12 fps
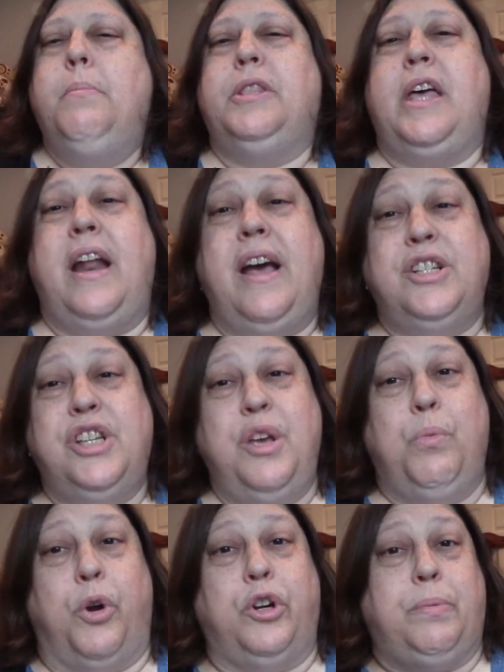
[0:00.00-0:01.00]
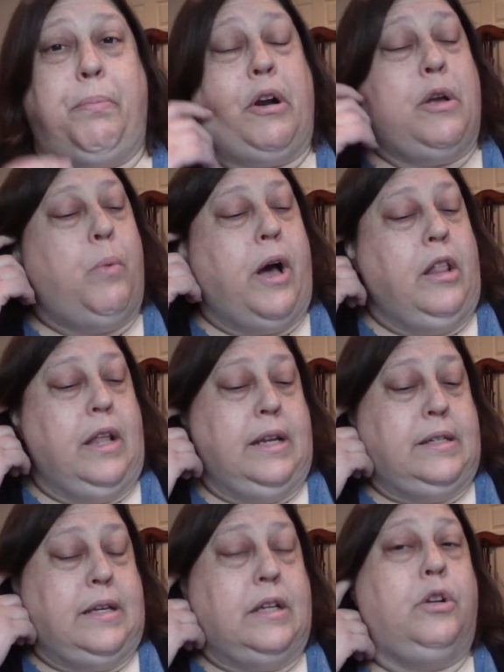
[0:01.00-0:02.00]
But that actually worked pretty well, and
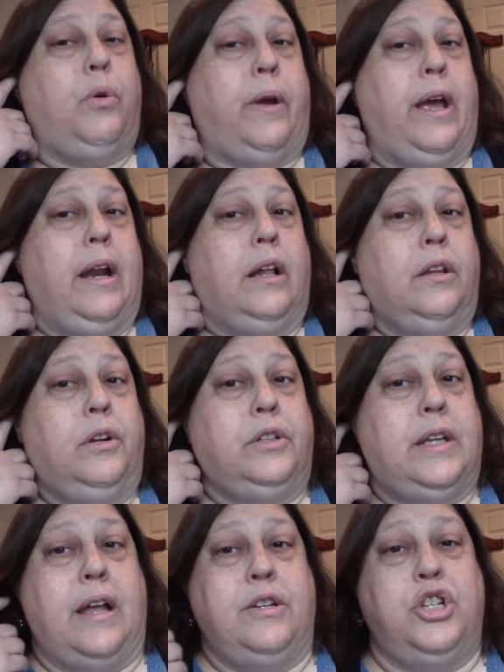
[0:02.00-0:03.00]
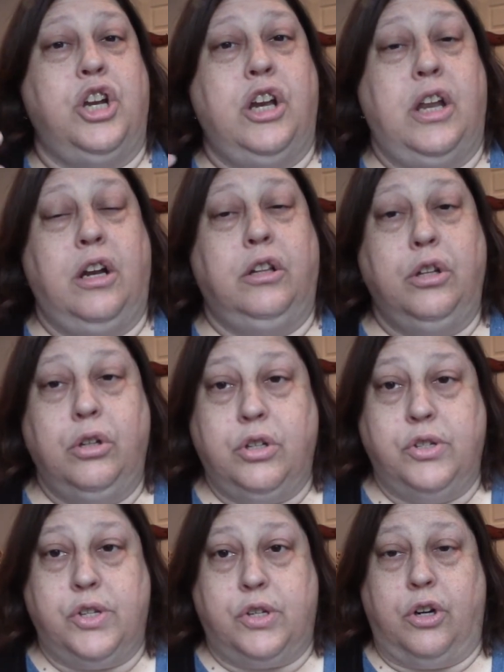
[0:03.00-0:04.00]
it did create a little tension and a little
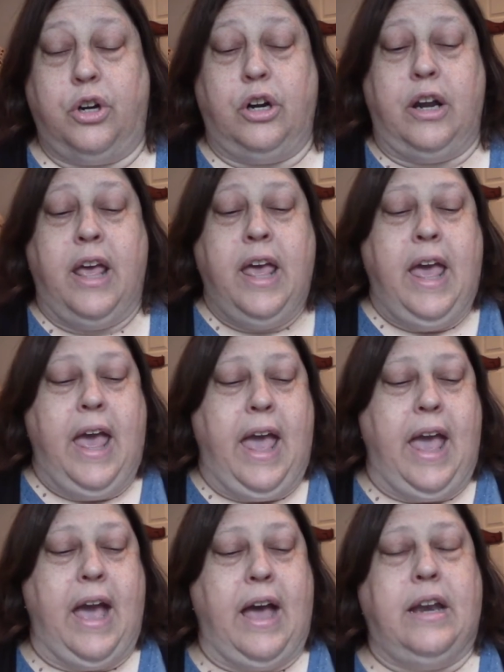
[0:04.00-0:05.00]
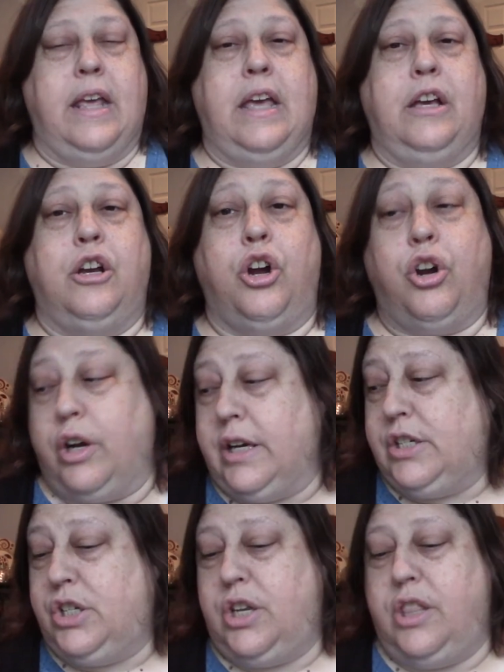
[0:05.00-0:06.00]
concern, and
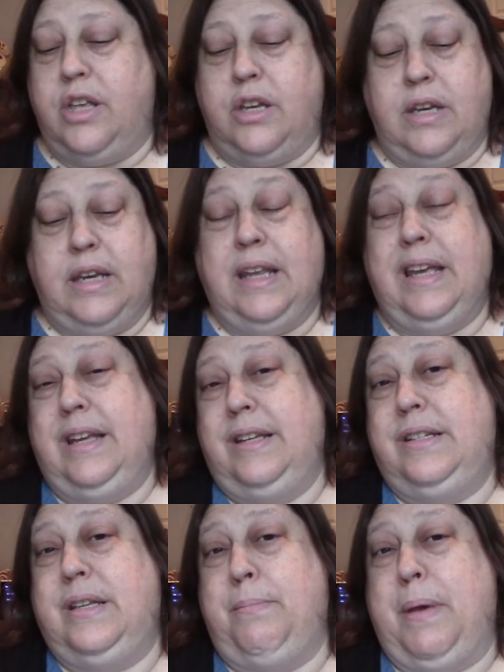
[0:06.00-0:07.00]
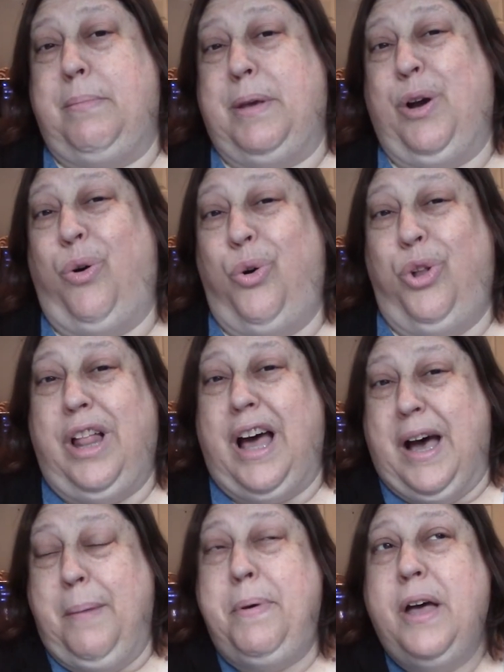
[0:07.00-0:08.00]
encouraged the need to maybe hole
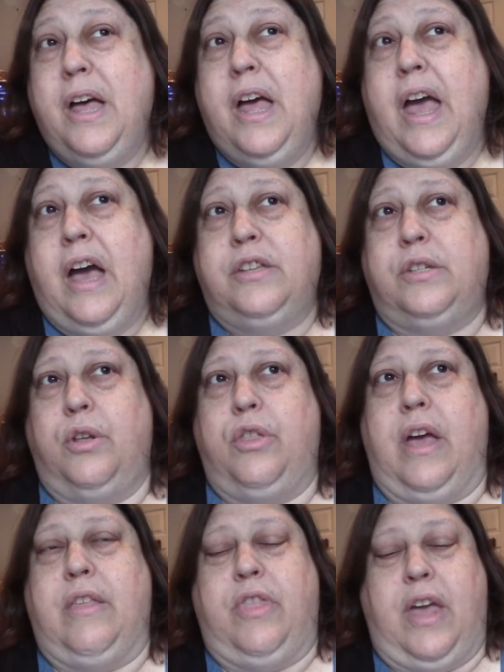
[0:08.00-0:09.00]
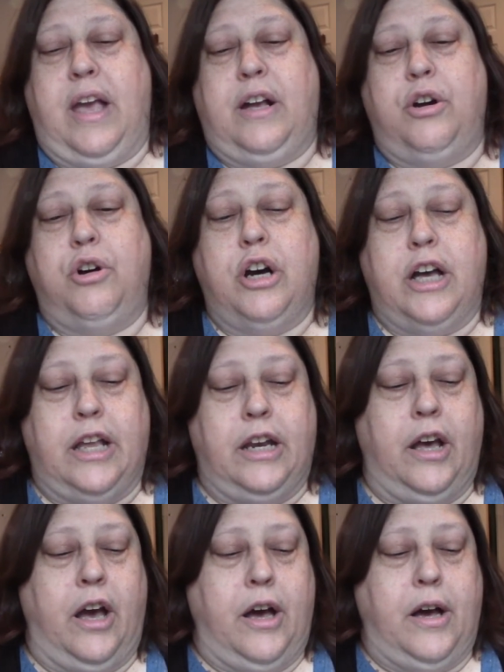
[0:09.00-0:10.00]
up so that they
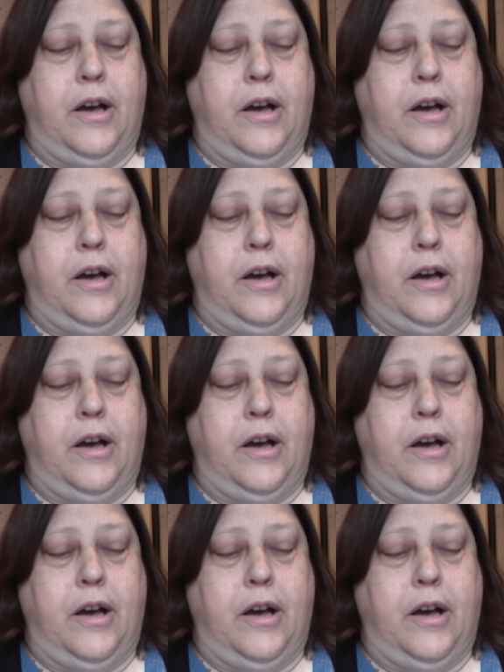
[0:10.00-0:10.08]
could,